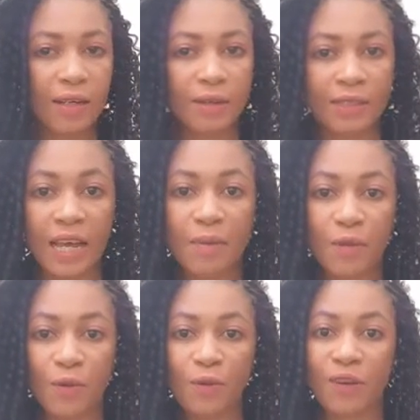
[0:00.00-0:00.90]
time
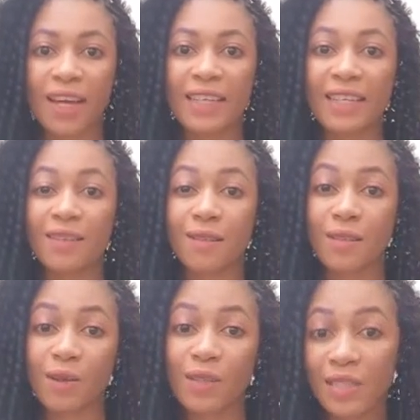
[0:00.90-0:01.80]
is over and they
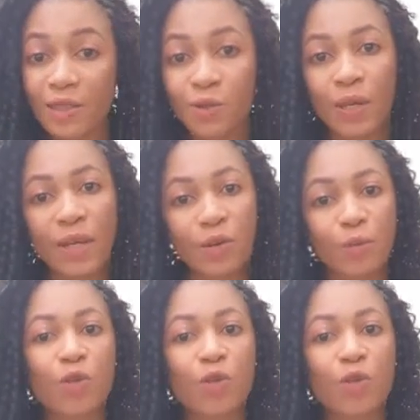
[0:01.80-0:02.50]
succeed to get home,